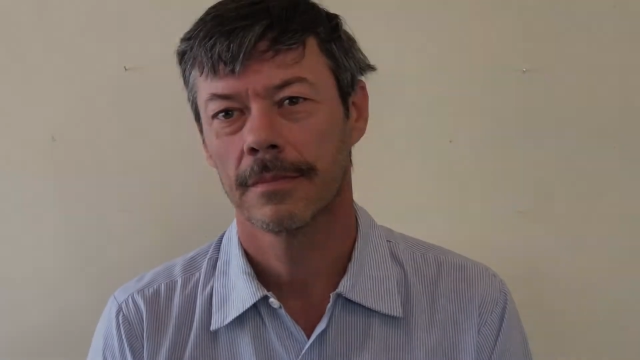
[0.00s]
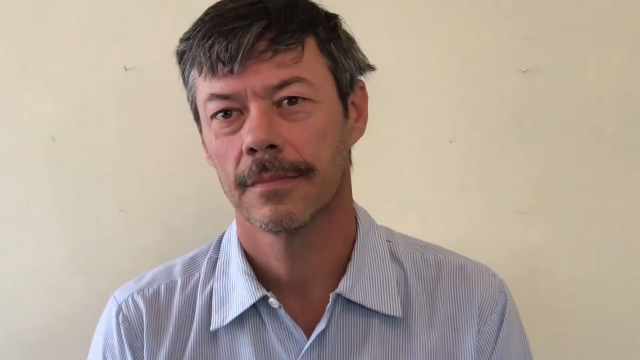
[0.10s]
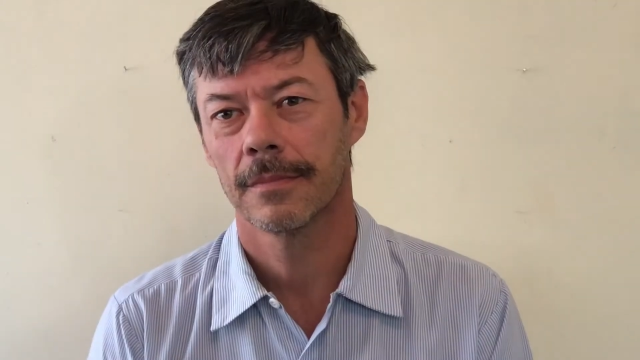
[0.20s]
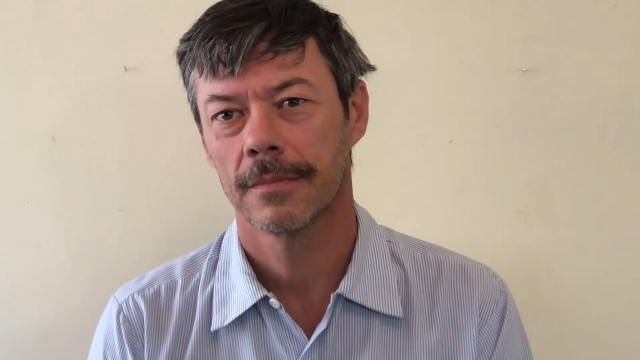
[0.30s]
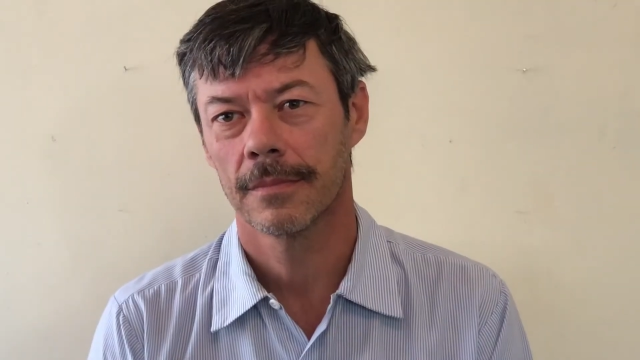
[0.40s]

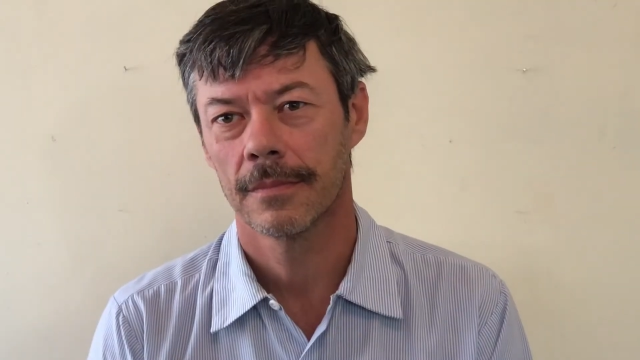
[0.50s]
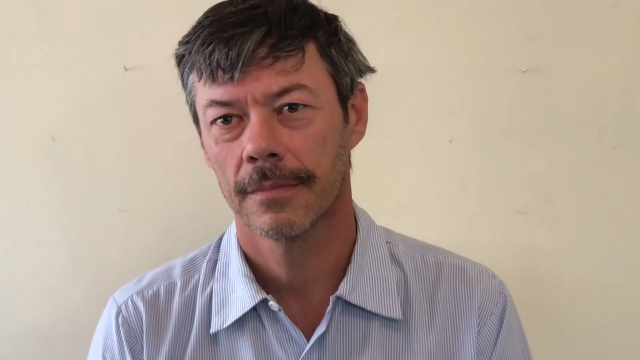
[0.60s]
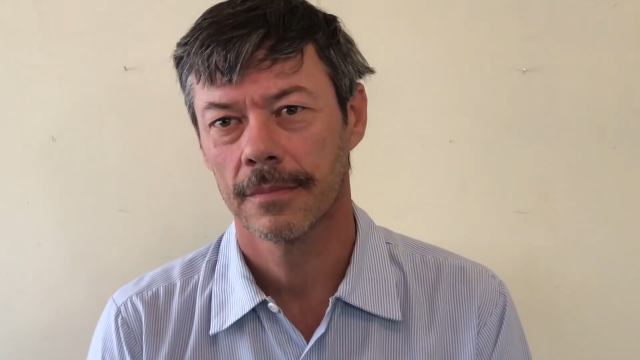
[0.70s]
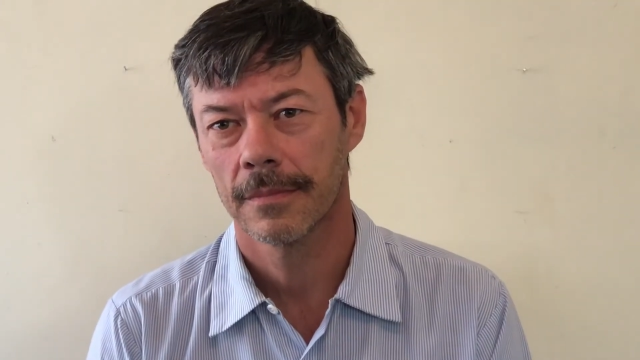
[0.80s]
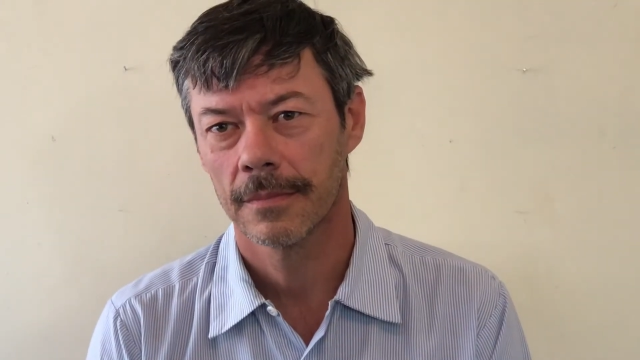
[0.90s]
How long are you
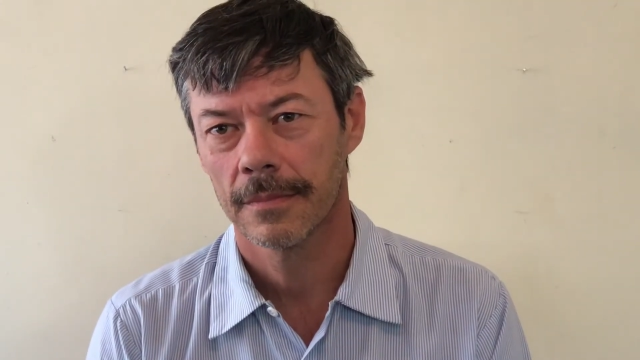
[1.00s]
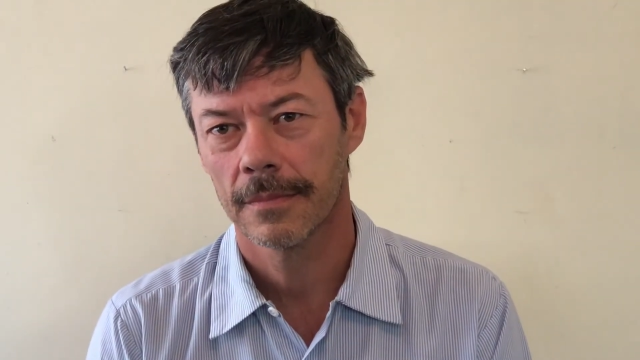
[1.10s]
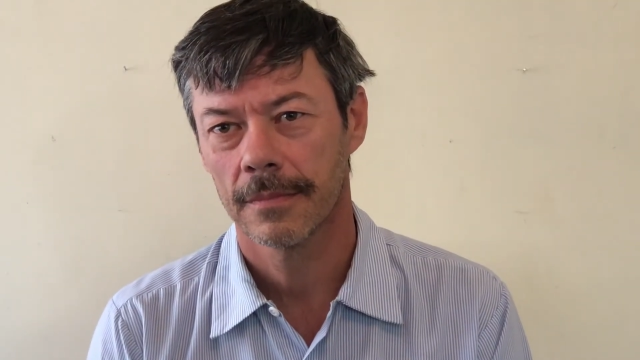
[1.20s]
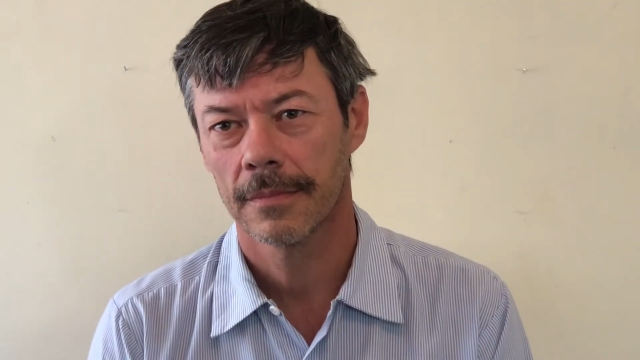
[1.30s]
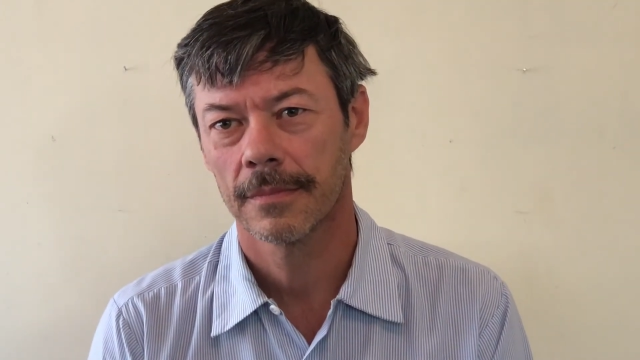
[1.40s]
going to be
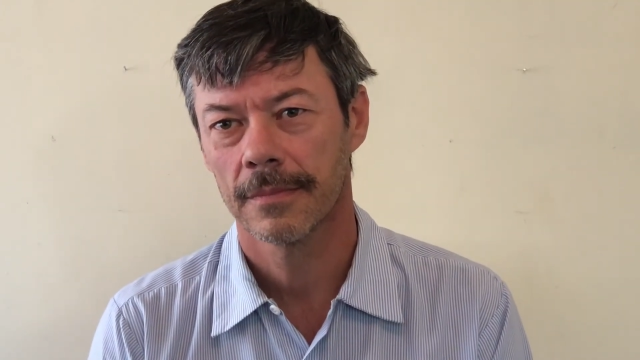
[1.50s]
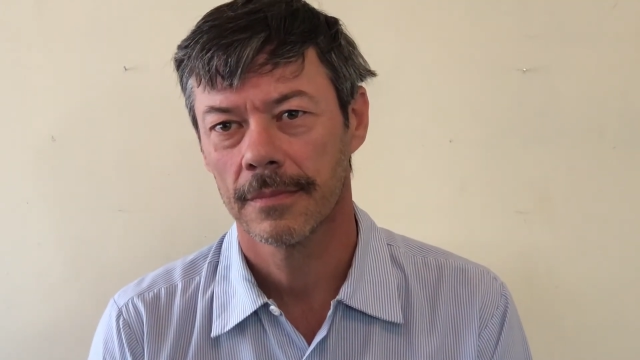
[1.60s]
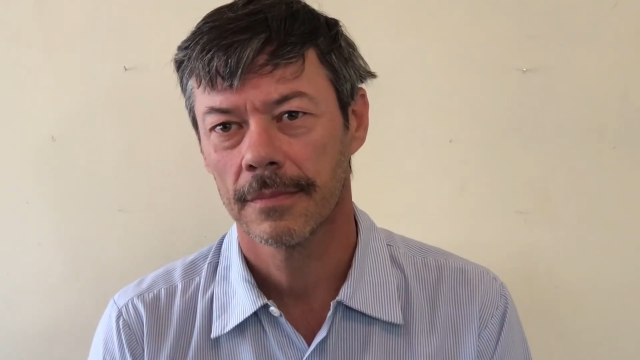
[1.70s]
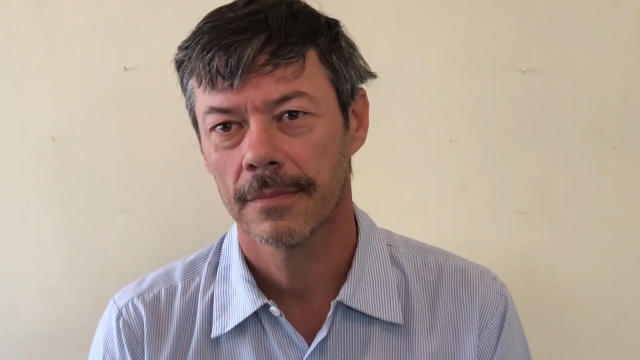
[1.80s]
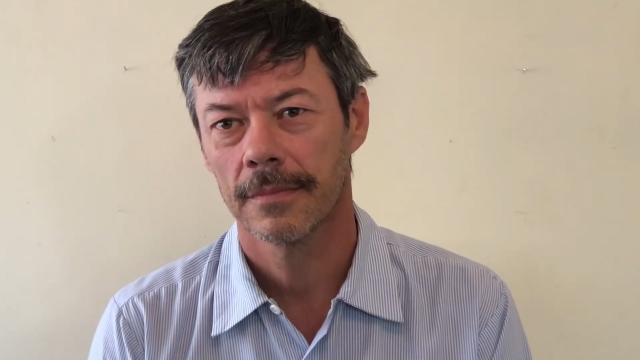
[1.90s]
gone
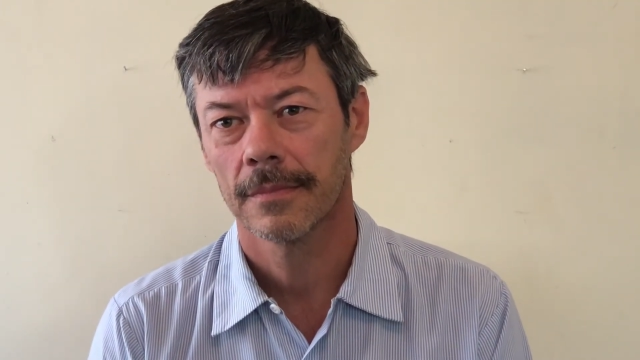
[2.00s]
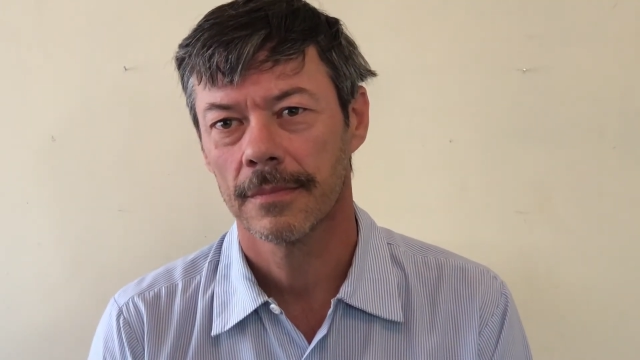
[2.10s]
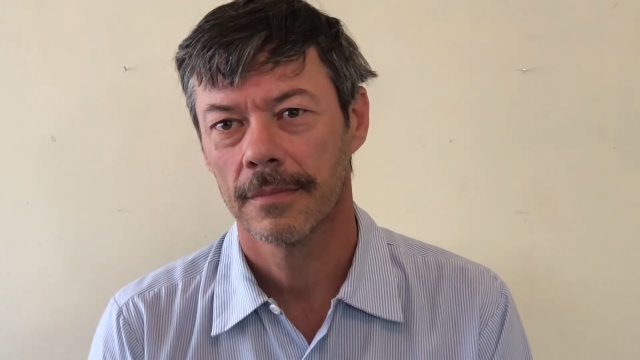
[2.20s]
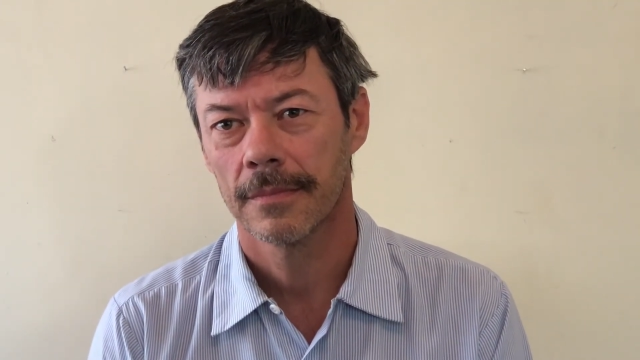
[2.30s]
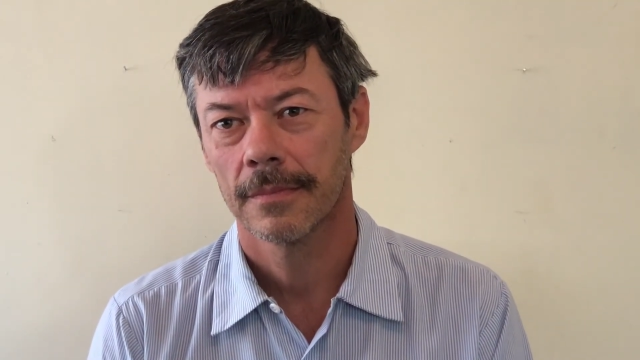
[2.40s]
for?
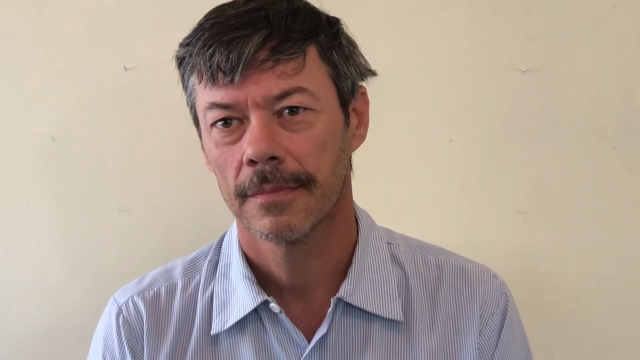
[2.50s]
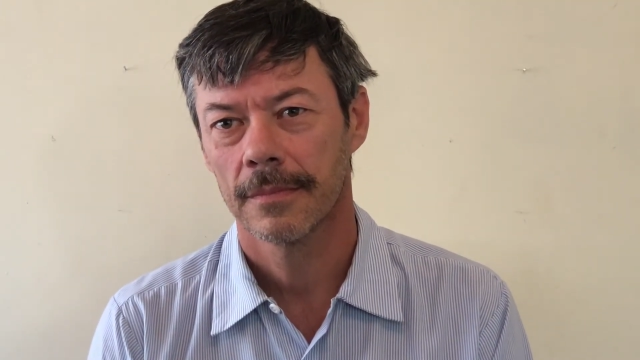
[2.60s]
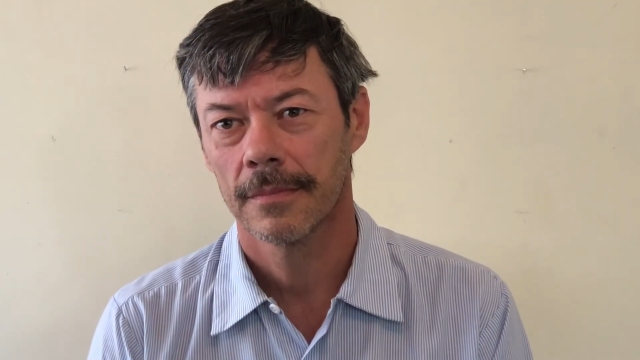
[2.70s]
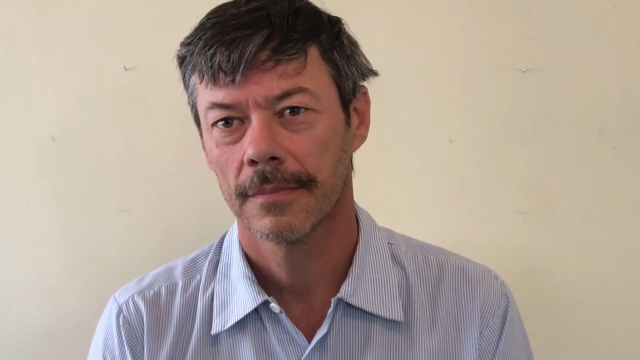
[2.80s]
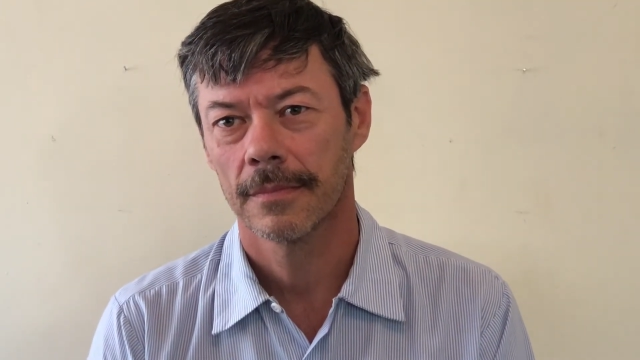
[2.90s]
Are you
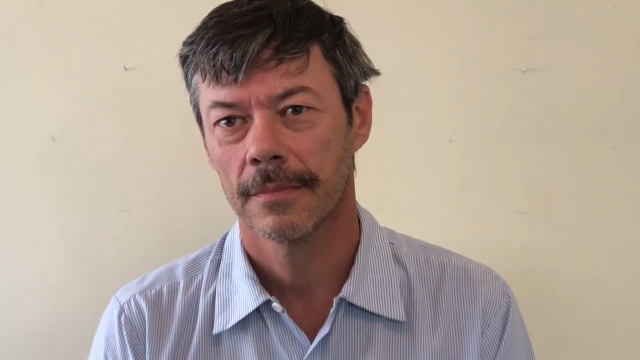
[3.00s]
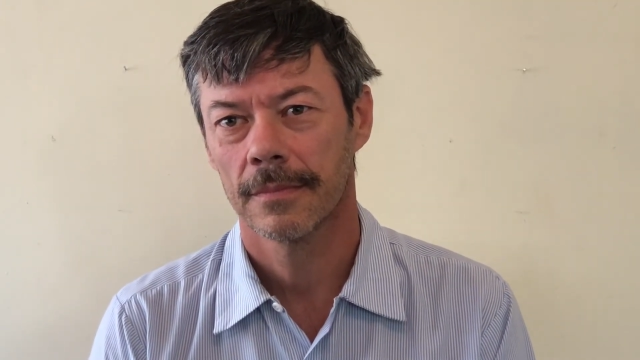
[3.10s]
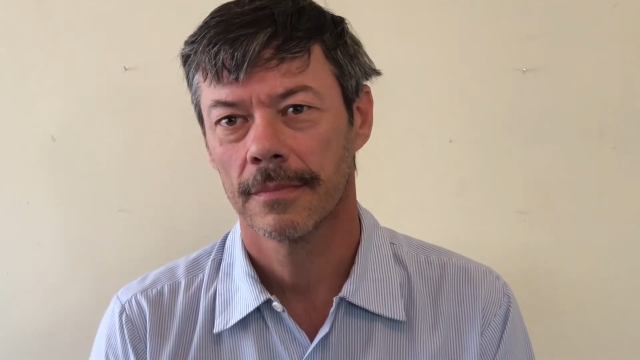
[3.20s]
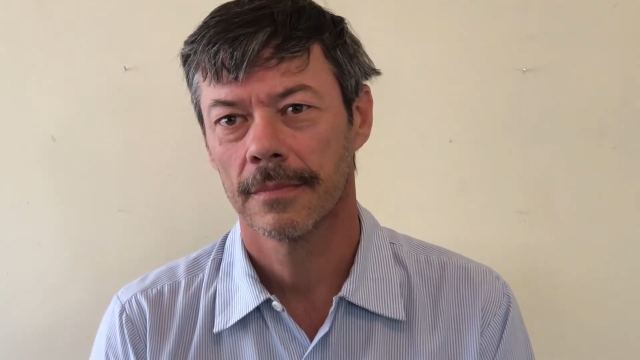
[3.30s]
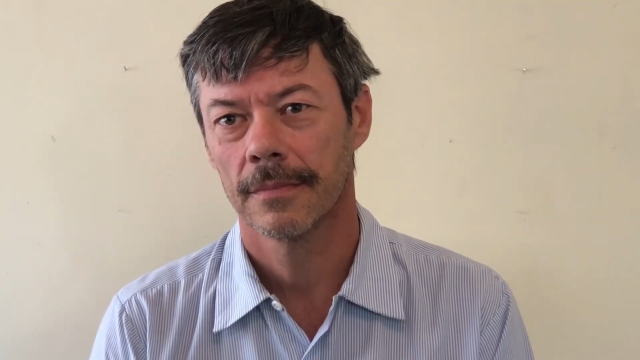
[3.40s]
going to miss my
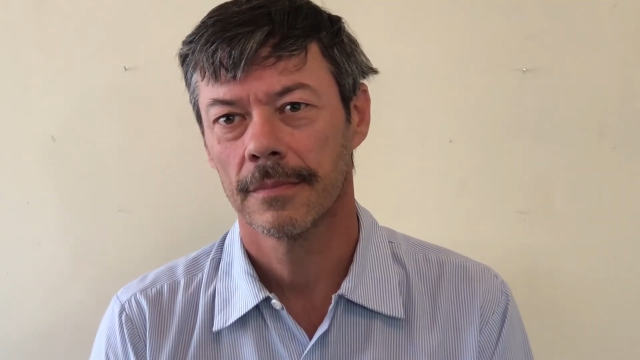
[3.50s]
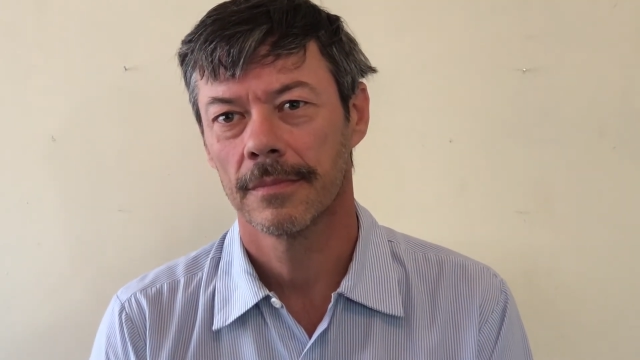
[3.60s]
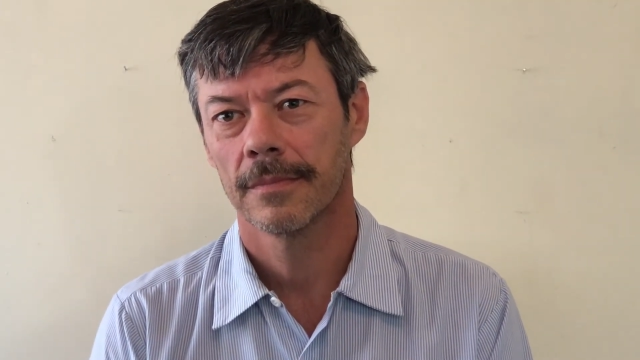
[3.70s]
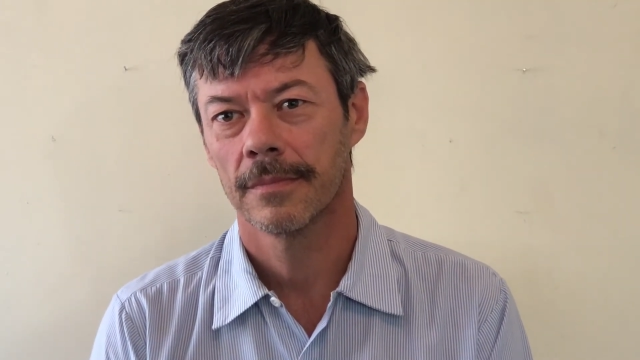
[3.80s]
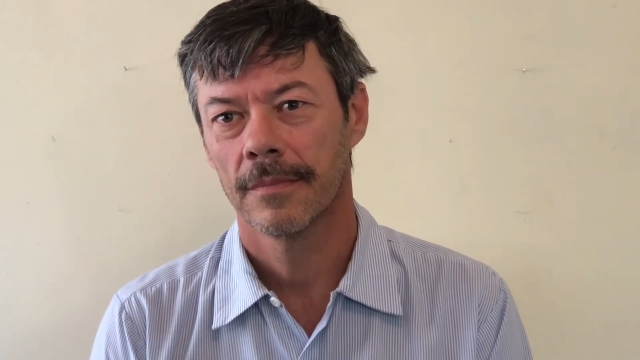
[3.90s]
birthday?